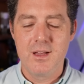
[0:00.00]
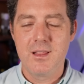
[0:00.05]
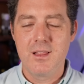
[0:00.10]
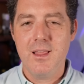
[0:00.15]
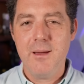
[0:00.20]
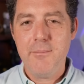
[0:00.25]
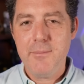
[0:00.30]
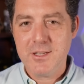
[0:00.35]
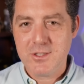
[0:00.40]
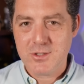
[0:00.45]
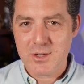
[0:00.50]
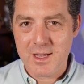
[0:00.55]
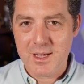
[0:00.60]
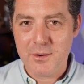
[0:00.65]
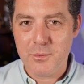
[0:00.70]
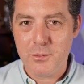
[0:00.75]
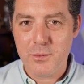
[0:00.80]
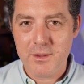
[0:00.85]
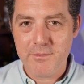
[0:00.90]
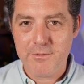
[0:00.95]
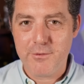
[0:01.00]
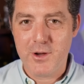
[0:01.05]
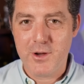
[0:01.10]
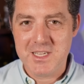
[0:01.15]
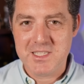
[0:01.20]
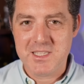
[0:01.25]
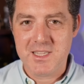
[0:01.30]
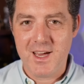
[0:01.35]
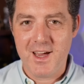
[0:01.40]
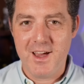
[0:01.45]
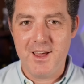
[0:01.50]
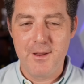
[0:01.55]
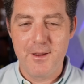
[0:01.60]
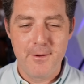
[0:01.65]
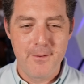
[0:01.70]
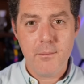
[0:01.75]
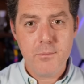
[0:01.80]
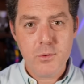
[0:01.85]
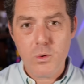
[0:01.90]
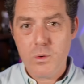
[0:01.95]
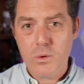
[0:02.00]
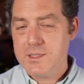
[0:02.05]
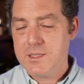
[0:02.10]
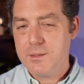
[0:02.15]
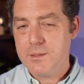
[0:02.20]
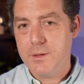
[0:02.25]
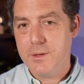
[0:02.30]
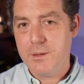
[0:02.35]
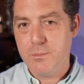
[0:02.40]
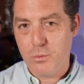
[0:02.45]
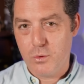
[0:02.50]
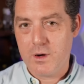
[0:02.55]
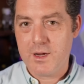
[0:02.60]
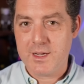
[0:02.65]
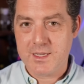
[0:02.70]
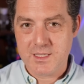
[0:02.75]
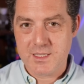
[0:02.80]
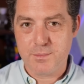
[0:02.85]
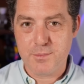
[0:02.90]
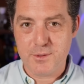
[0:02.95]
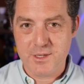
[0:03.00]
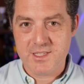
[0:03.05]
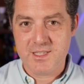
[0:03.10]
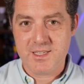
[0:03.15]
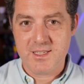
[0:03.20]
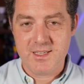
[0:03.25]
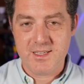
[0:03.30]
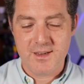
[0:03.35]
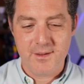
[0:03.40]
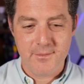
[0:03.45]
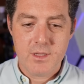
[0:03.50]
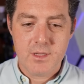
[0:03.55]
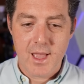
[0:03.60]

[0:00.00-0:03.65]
Let me try to rephrase that. I'm going to be more explicit.